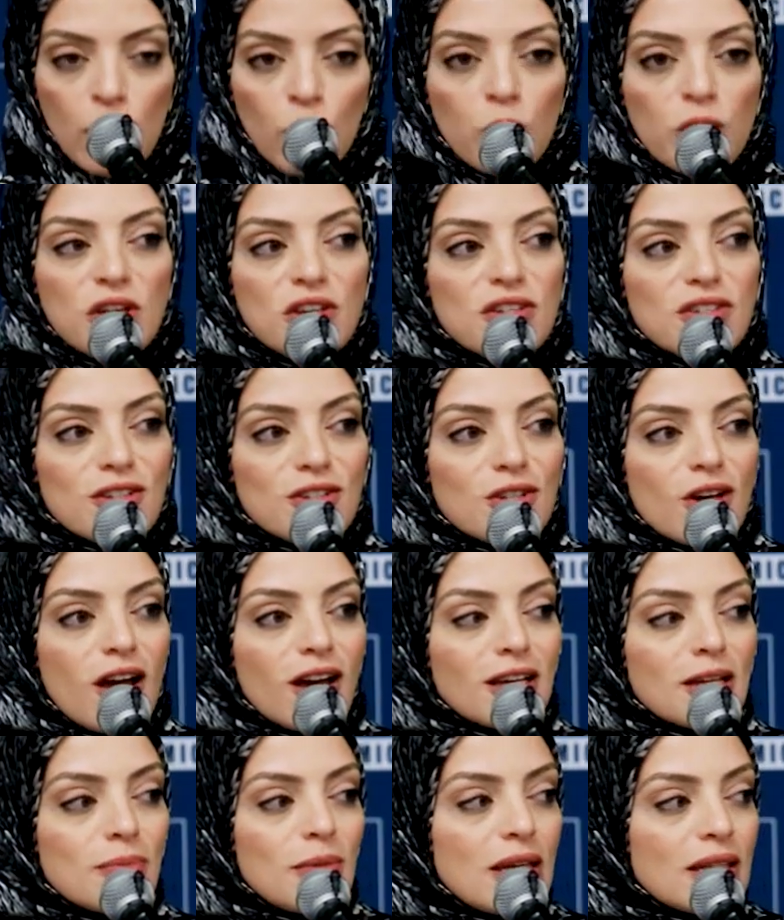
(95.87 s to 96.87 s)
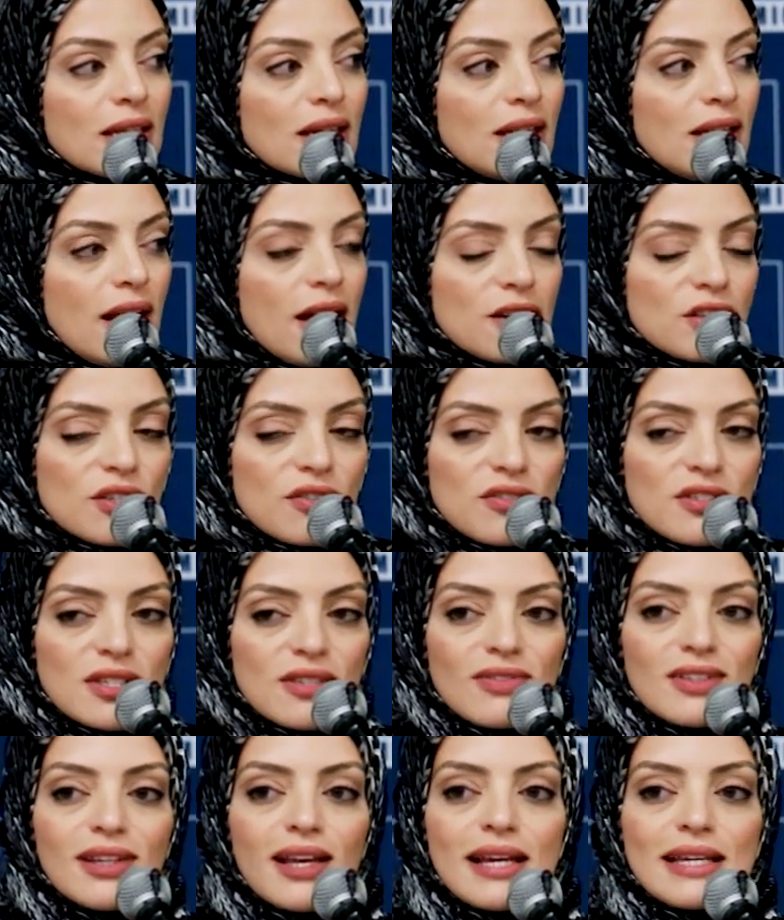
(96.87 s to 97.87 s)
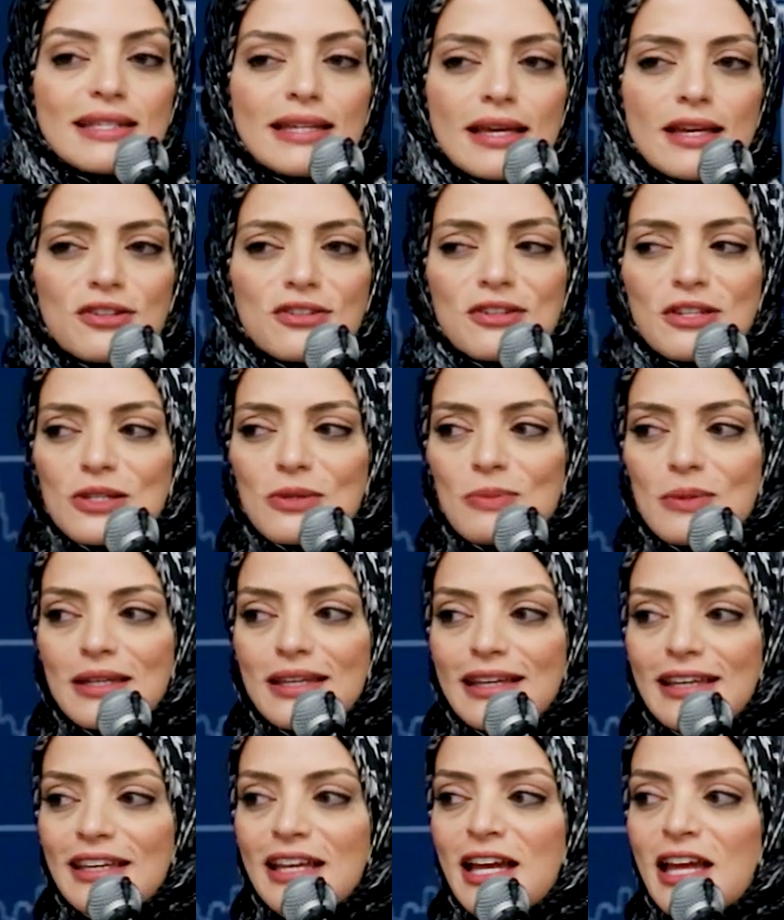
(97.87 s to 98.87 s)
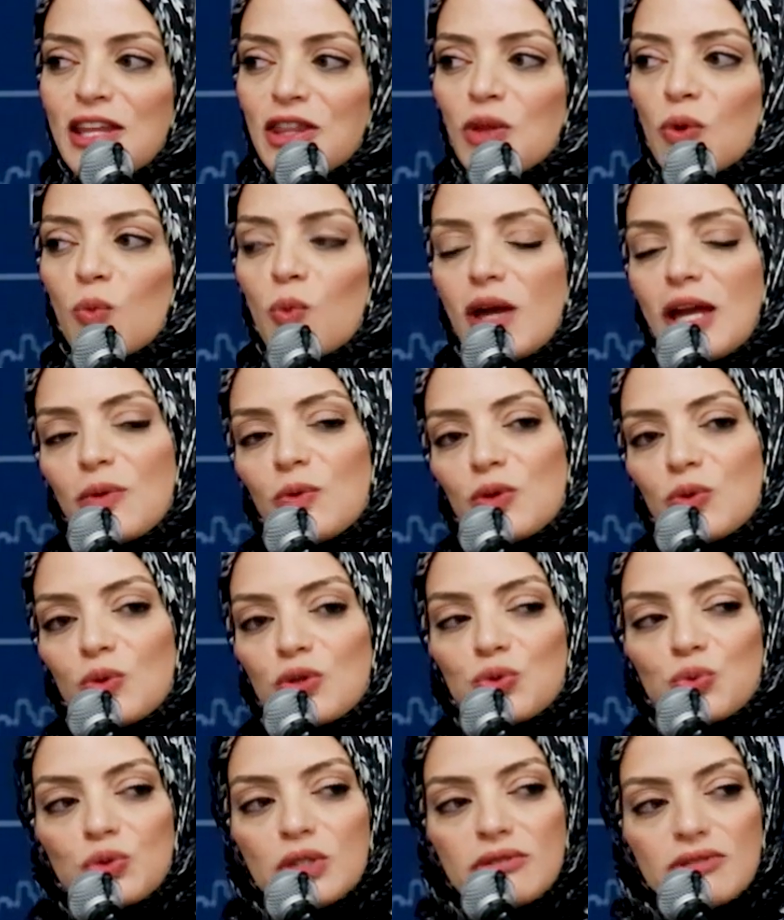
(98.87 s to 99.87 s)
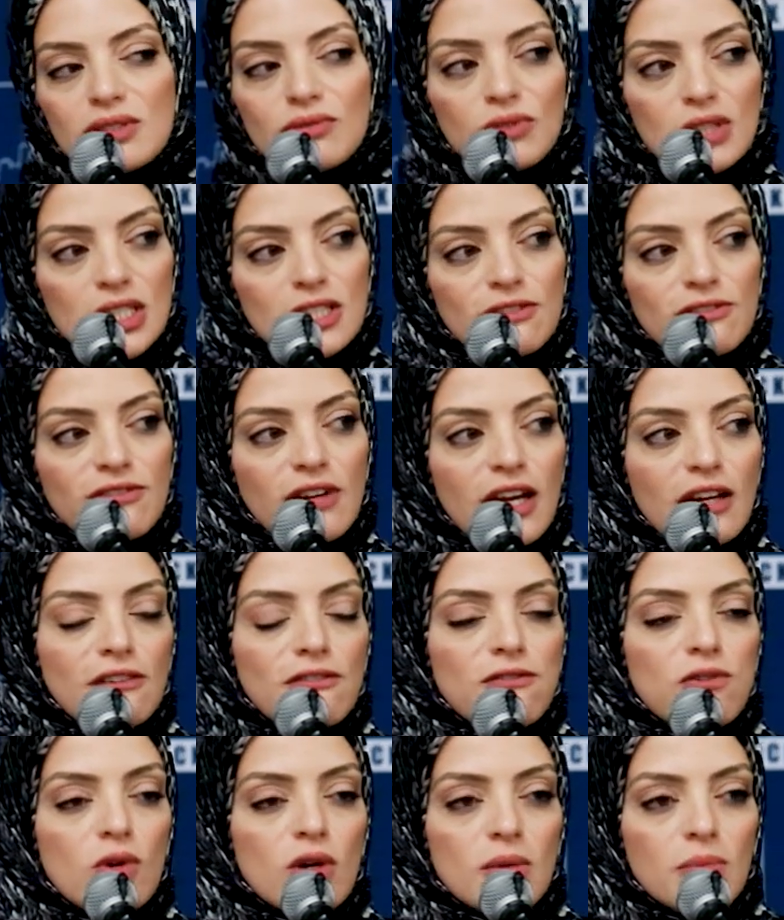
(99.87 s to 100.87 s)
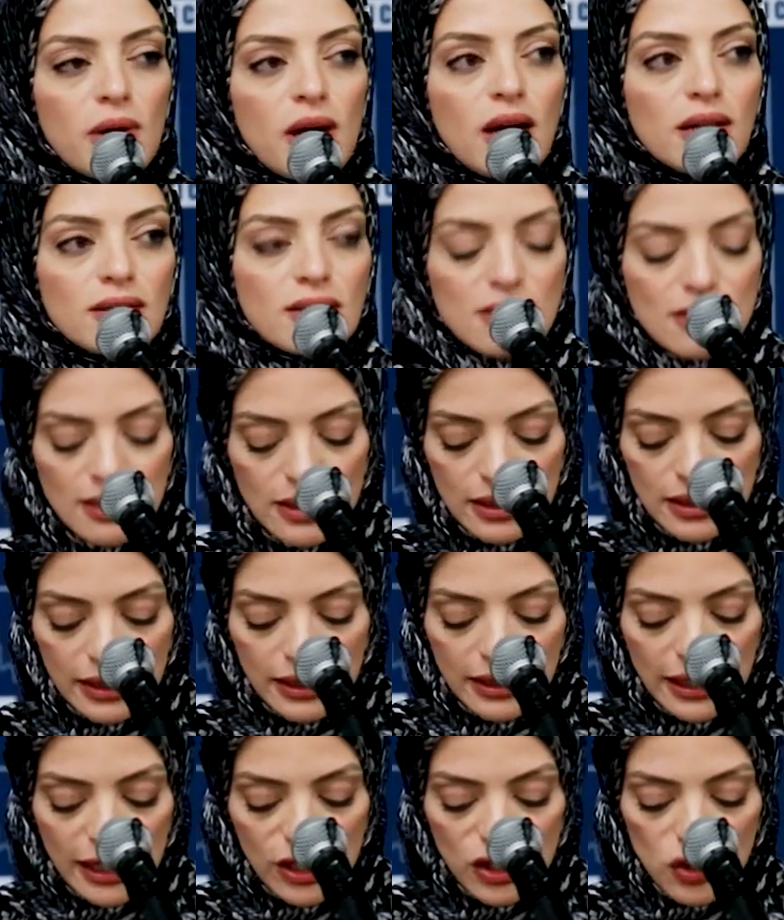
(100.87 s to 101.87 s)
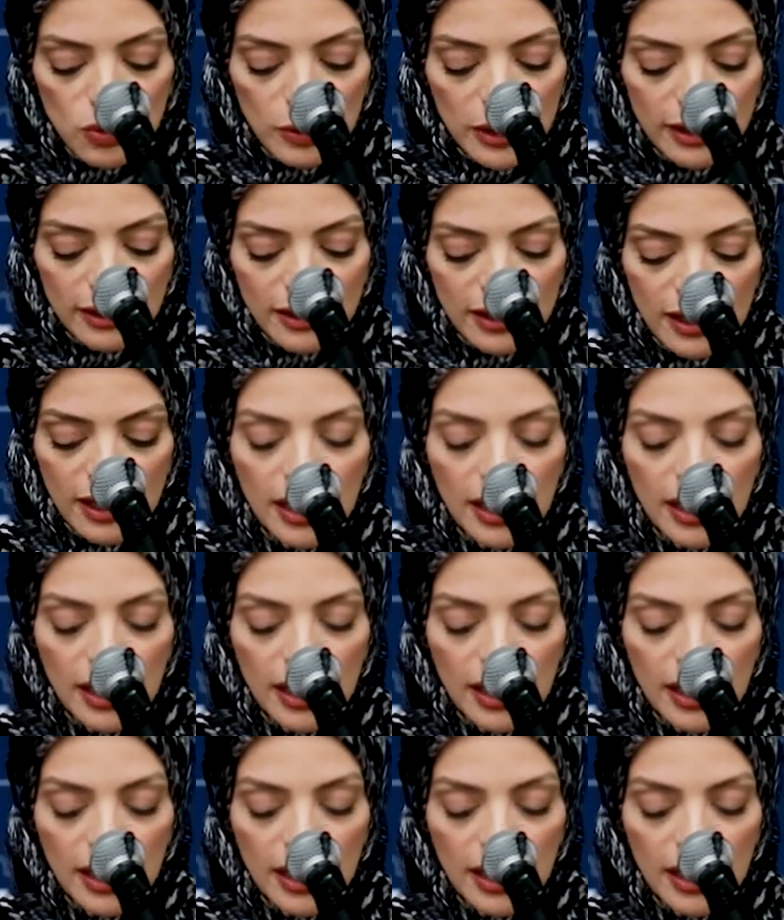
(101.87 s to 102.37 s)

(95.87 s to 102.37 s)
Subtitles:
We used to talk about the clash of civilizations being the way with which we redefine foreign policy and engagement.